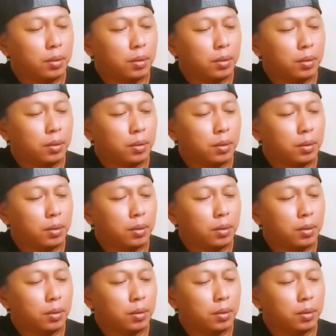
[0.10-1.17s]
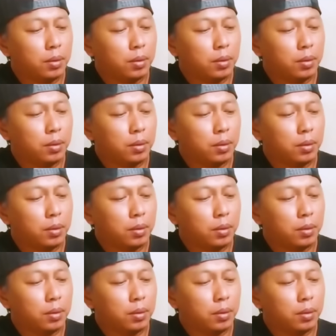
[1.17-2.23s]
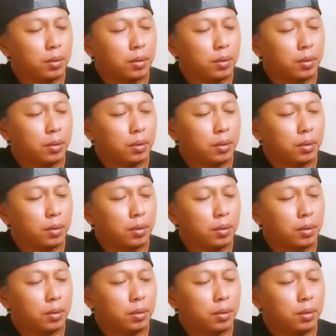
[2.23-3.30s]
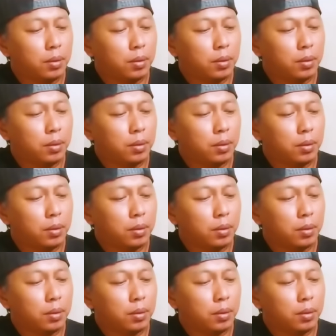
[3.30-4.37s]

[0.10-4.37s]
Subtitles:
(not speaking)